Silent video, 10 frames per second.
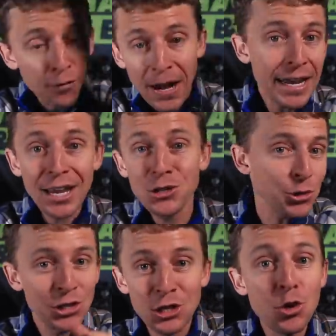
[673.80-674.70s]

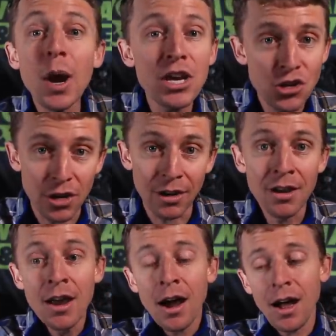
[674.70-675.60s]
financial situation.
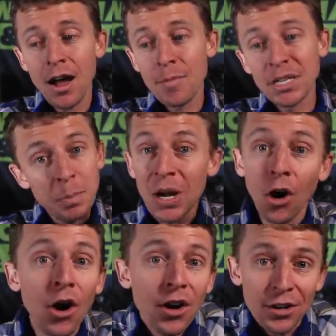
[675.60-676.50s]
Um, it's been
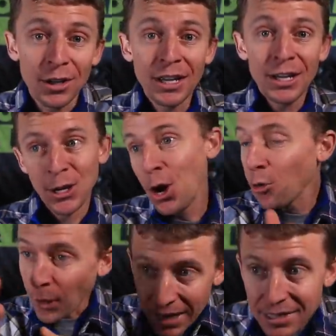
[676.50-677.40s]
hard, you
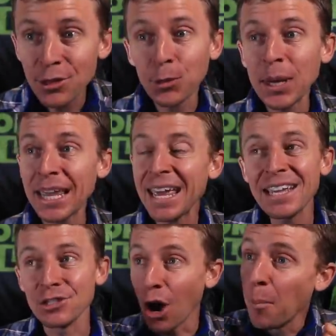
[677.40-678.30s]
know, raising three
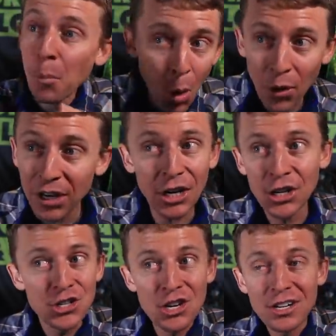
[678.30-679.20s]
kids, a
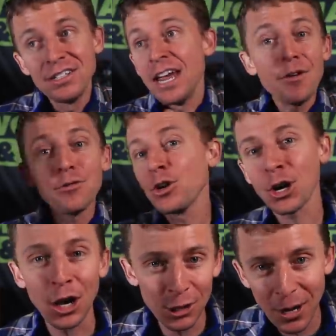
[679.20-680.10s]
mortgage in Denver,
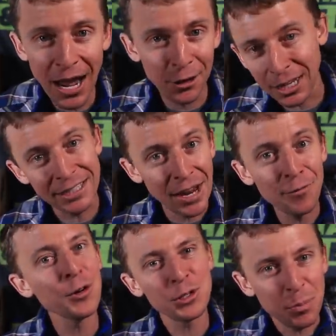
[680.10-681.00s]
Colorado. Like
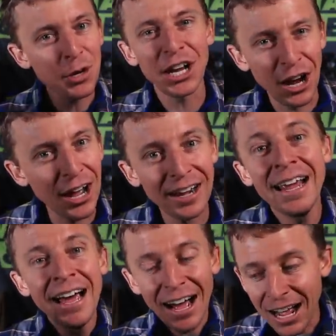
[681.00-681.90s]
Denver is a pretty hot,
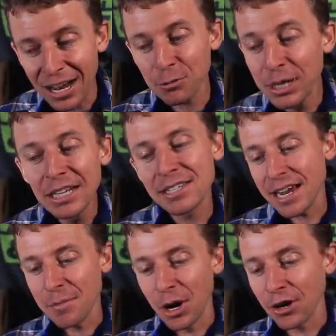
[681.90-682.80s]
hot real
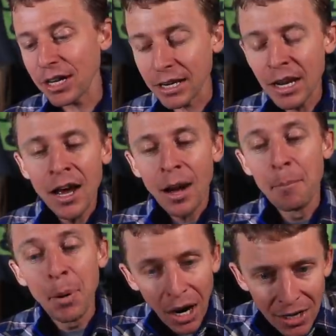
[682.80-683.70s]
estate market.
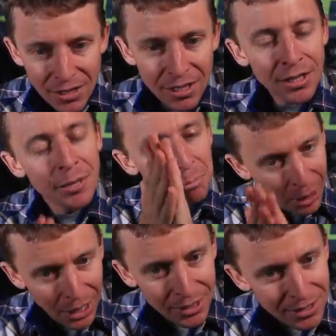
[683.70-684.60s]
But
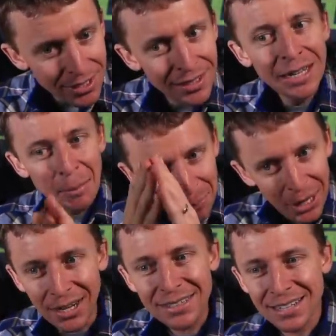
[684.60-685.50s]
but,
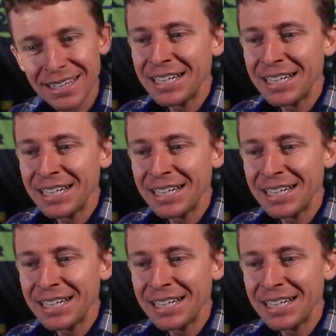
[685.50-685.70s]
but,